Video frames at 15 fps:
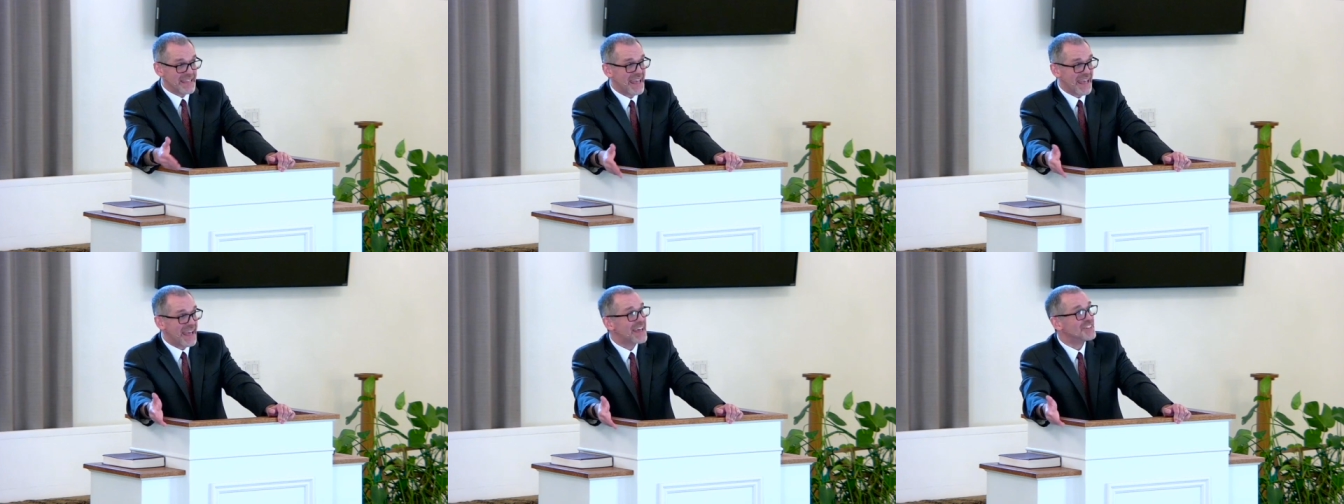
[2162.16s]

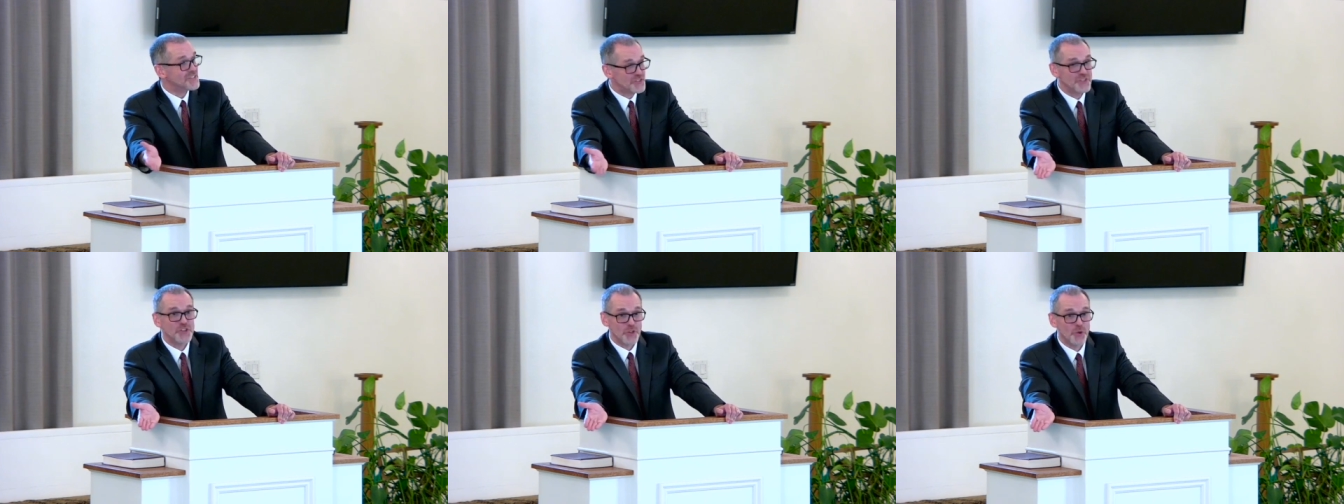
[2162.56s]
can't
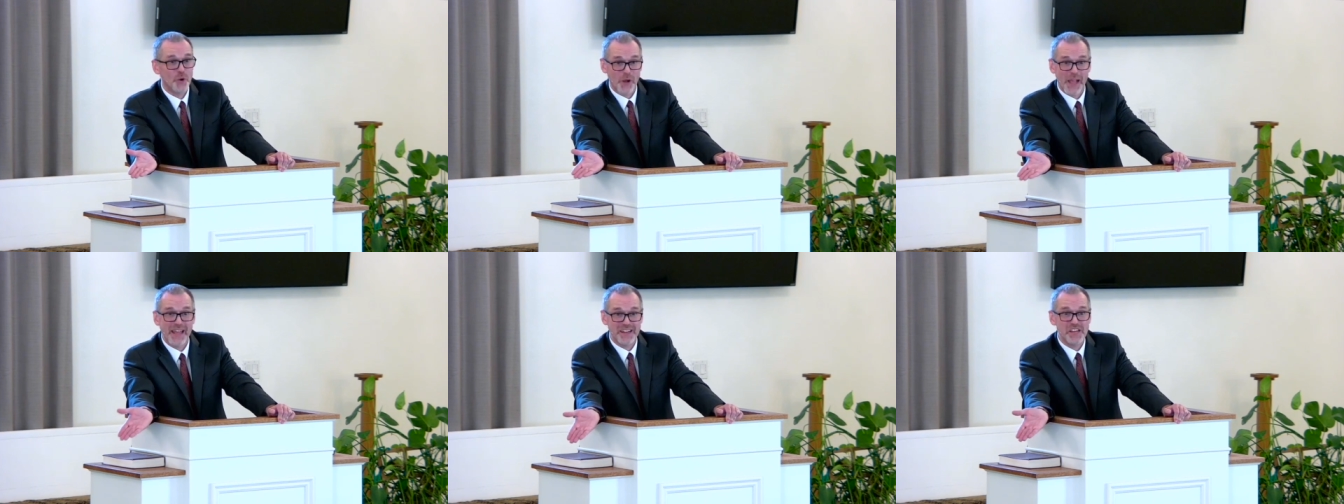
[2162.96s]
do
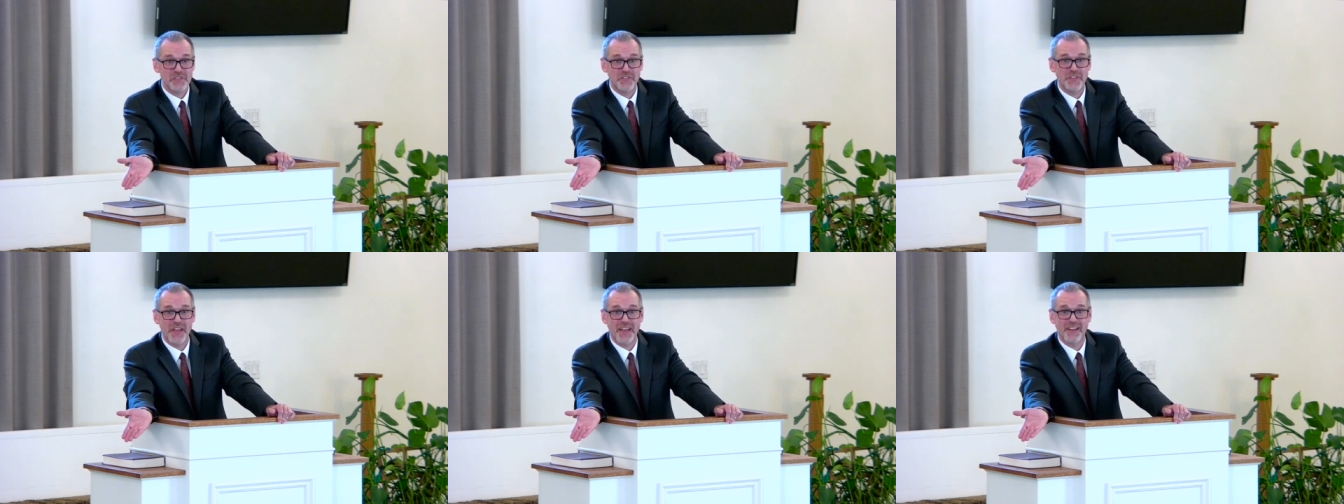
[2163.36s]

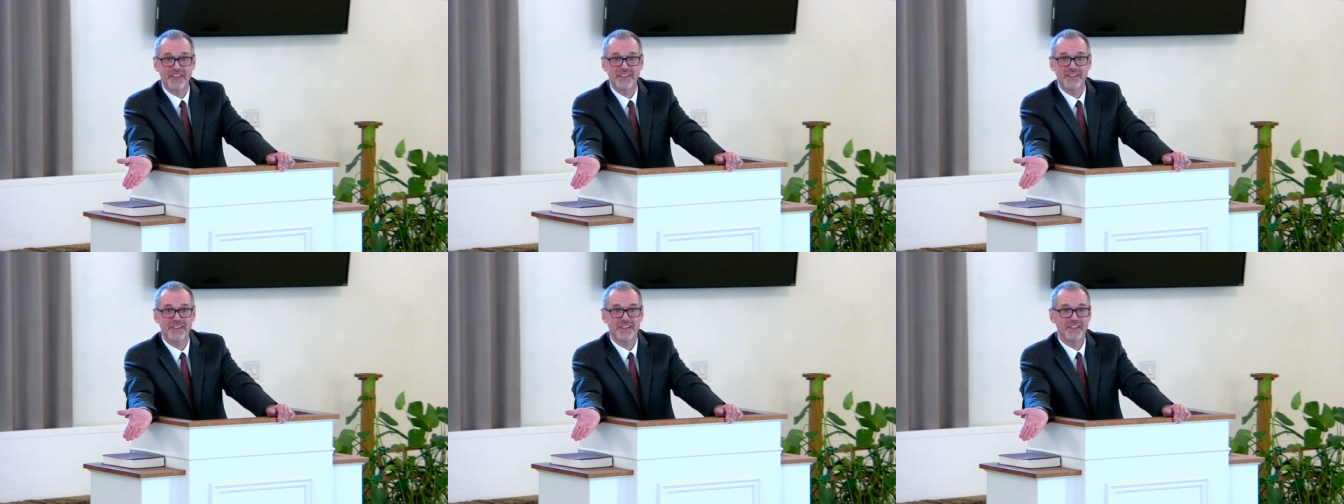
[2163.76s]
anything.
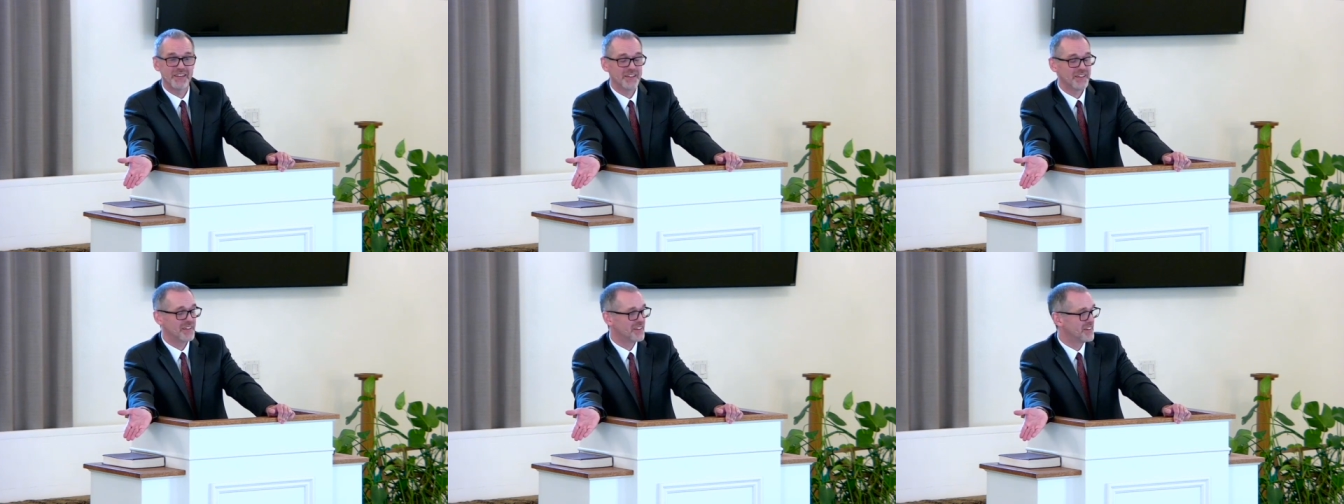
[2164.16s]

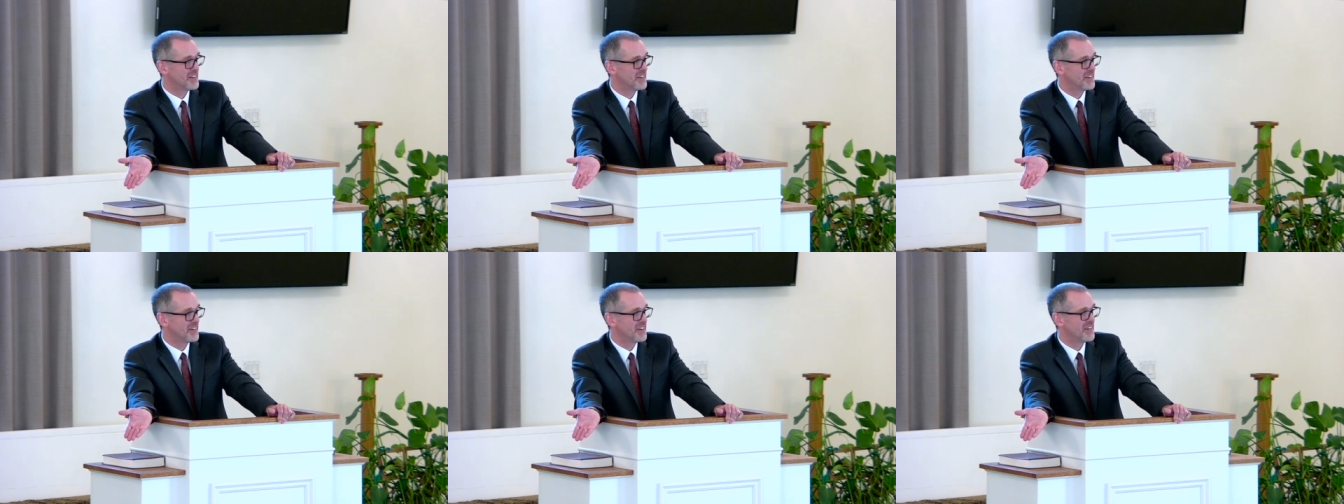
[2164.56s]

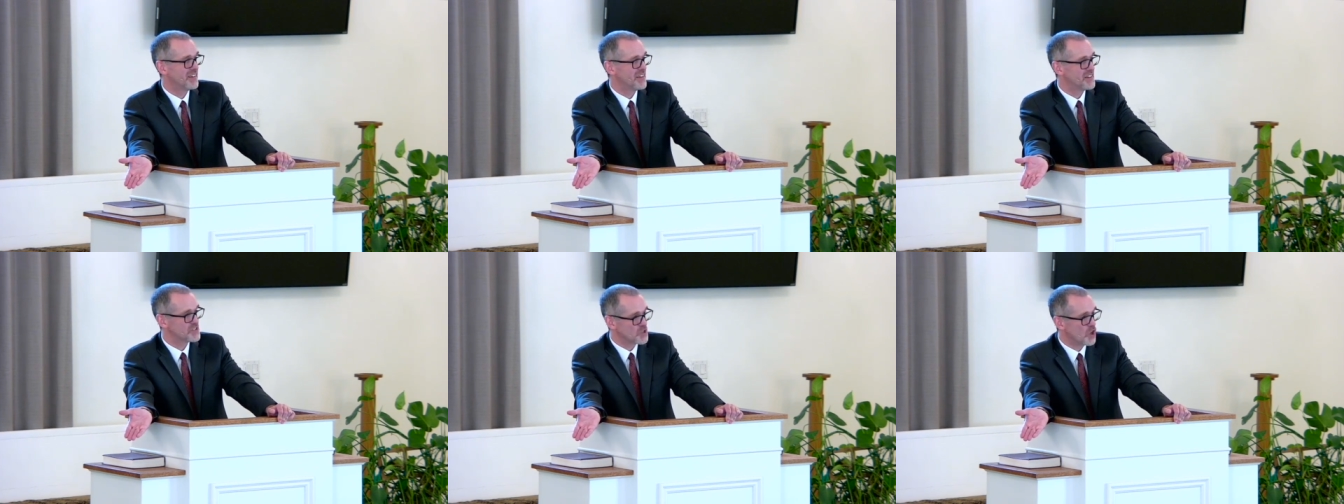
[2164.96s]

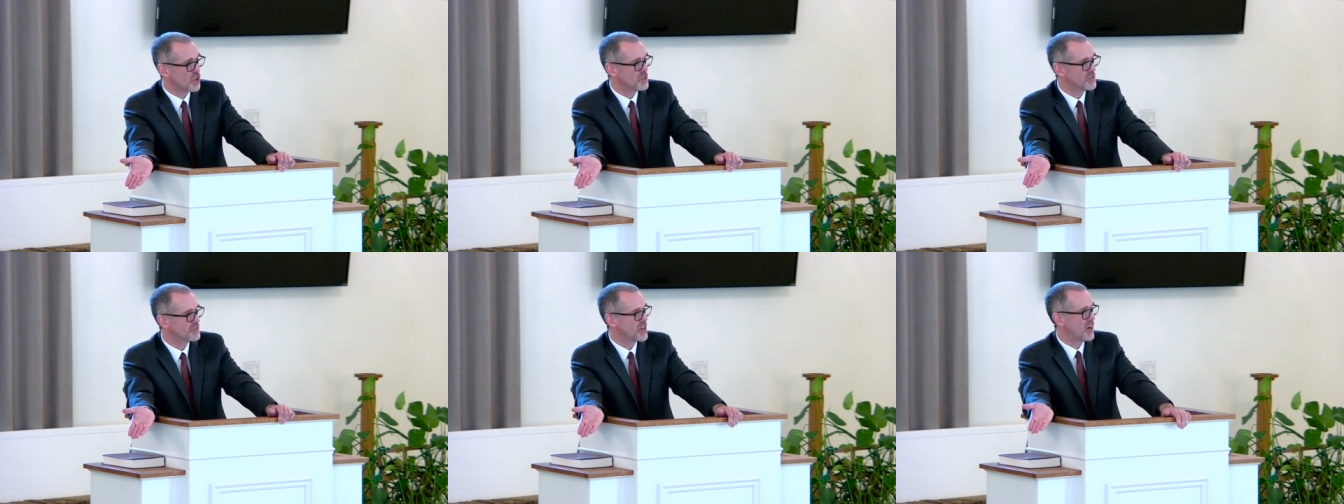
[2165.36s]
It's
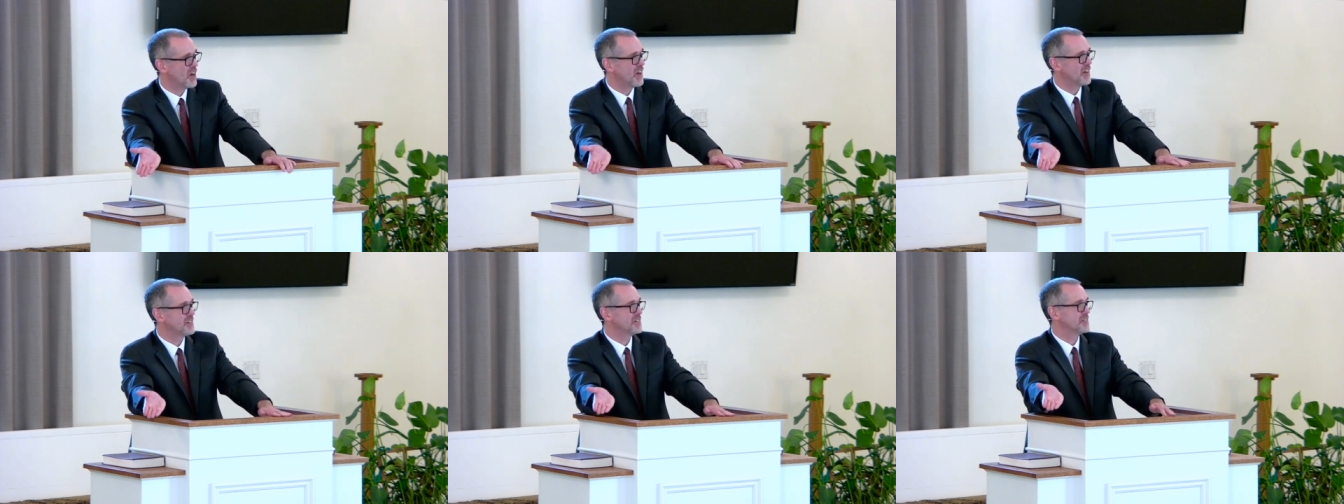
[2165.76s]
all of
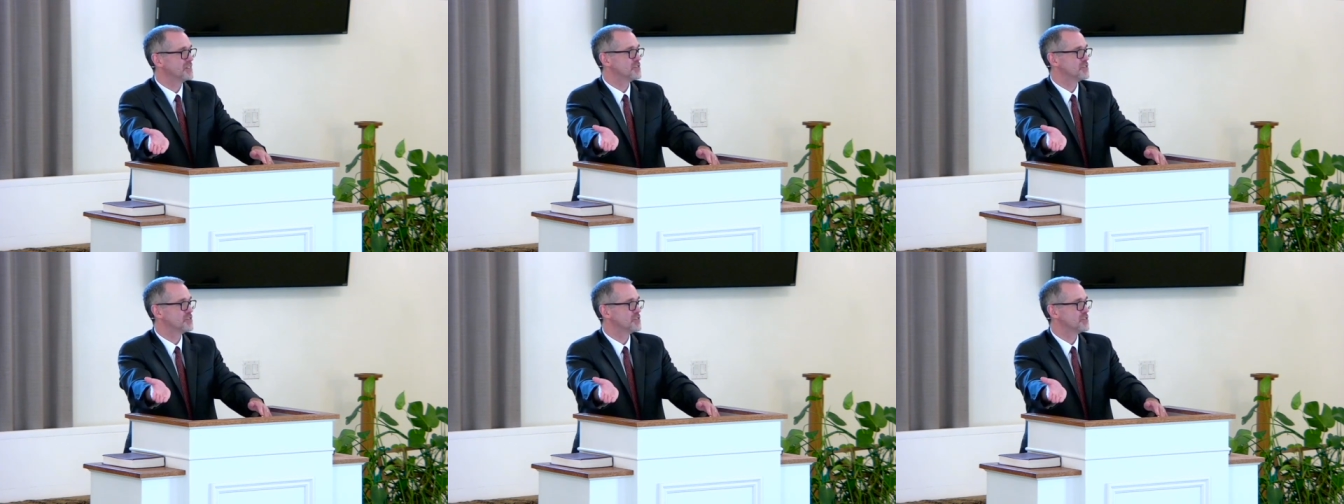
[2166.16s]
God.